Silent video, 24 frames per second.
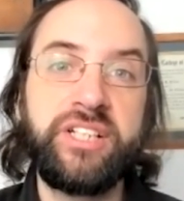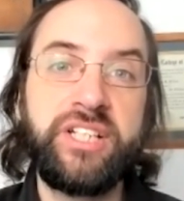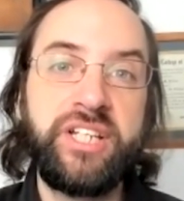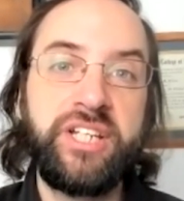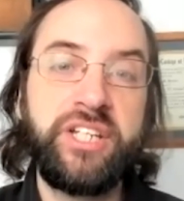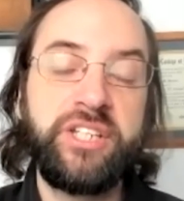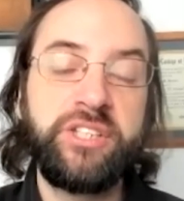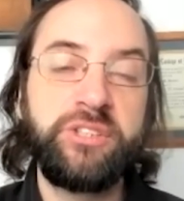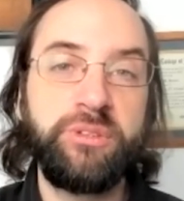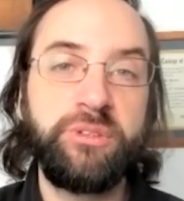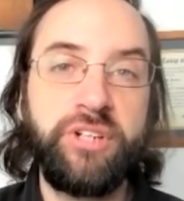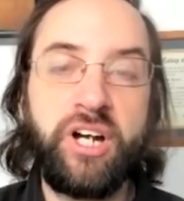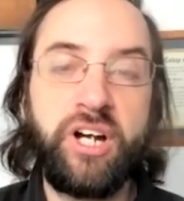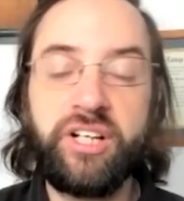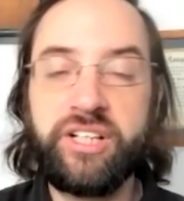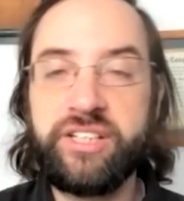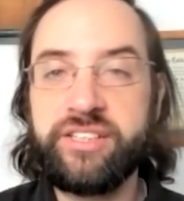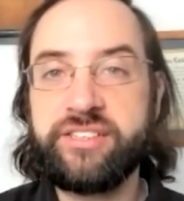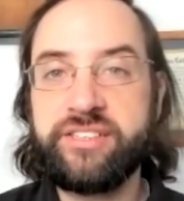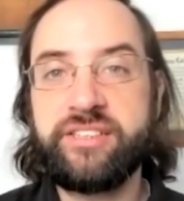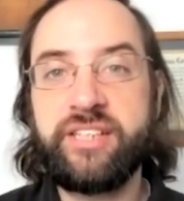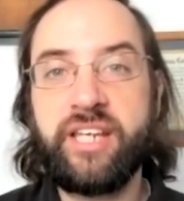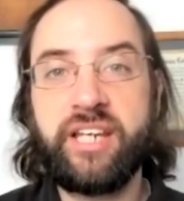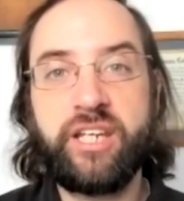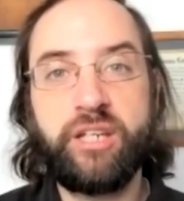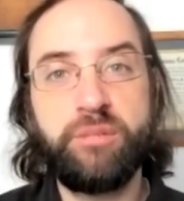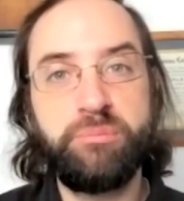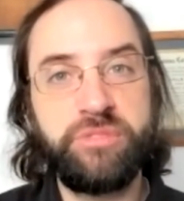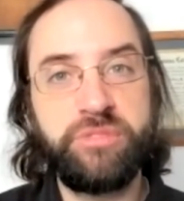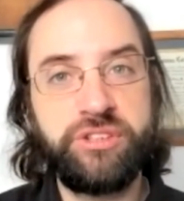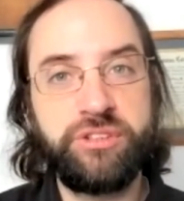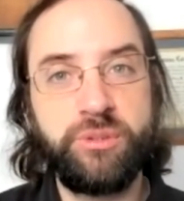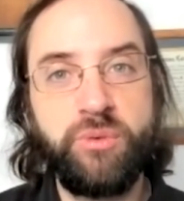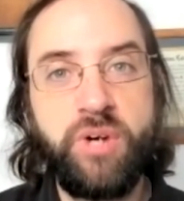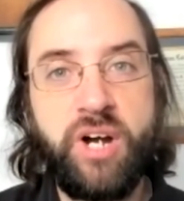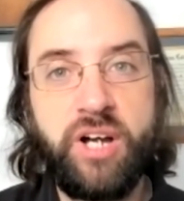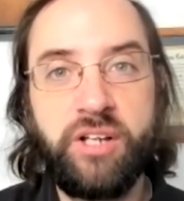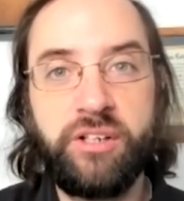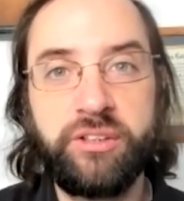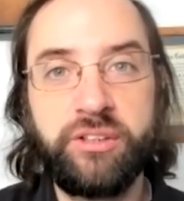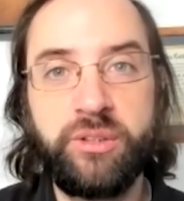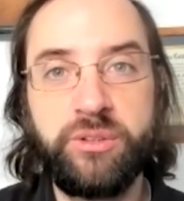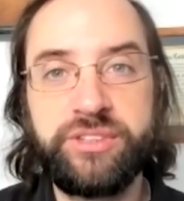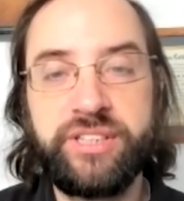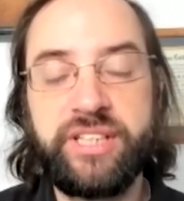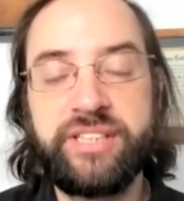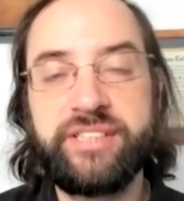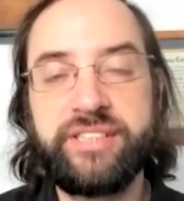So on August 2nd, Mr. Waller
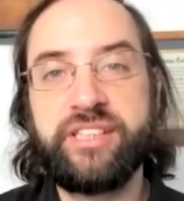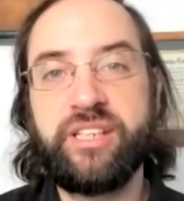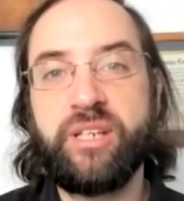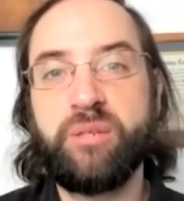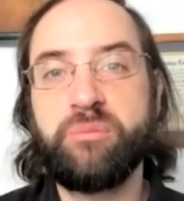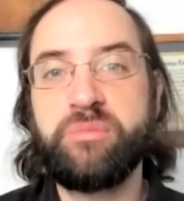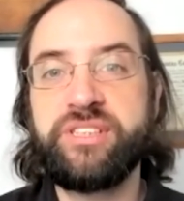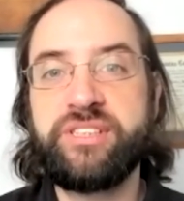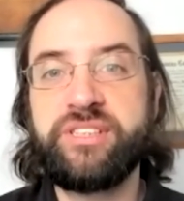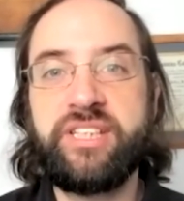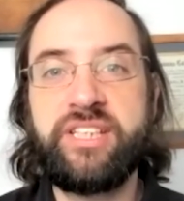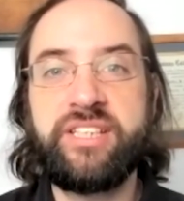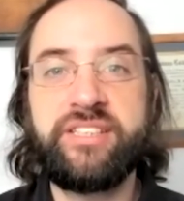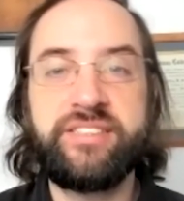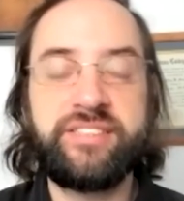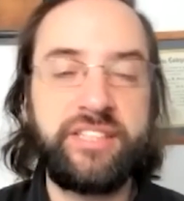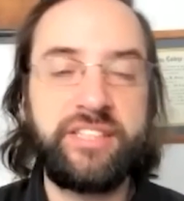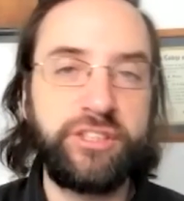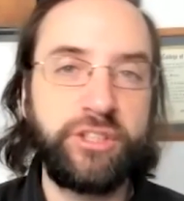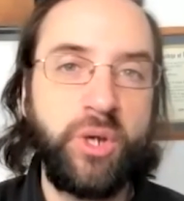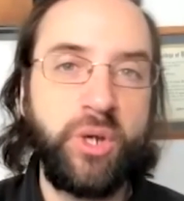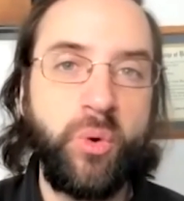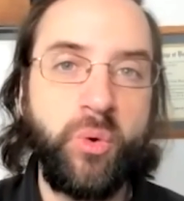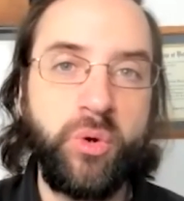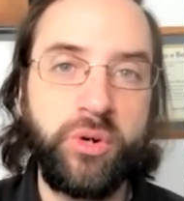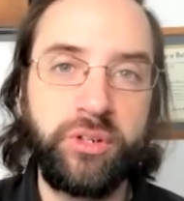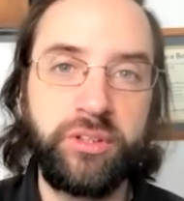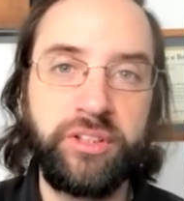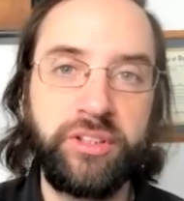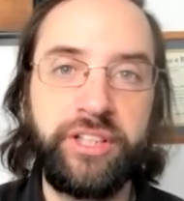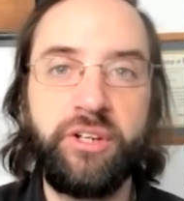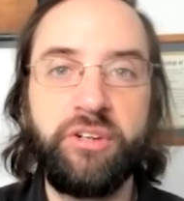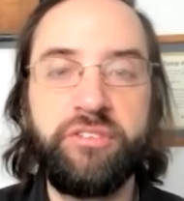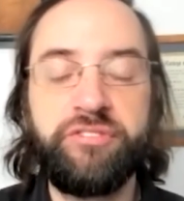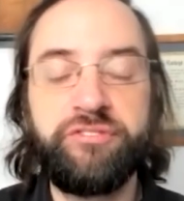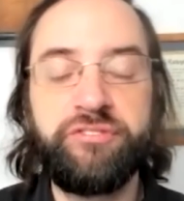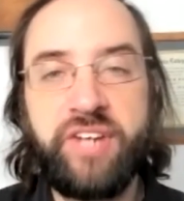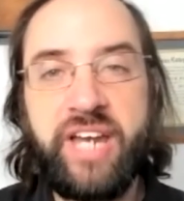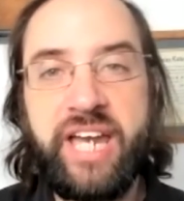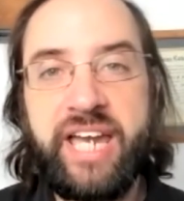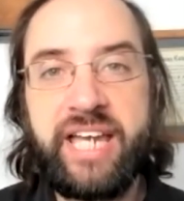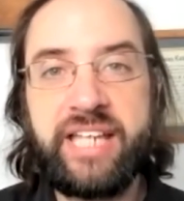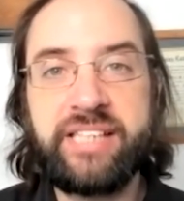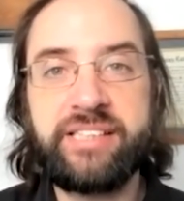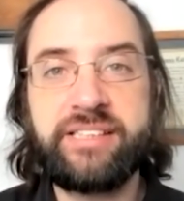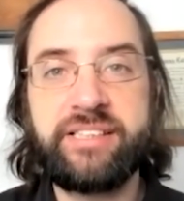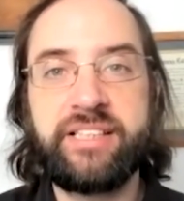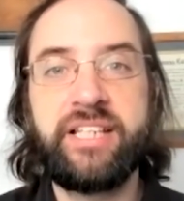goes on CNBC, says, go early, go
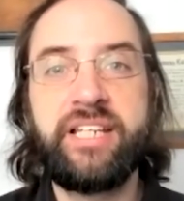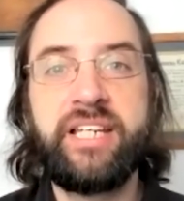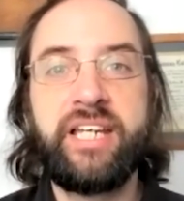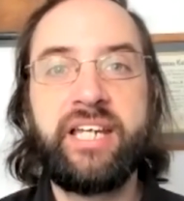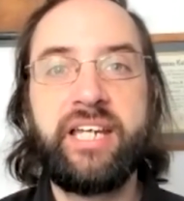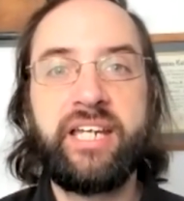fast.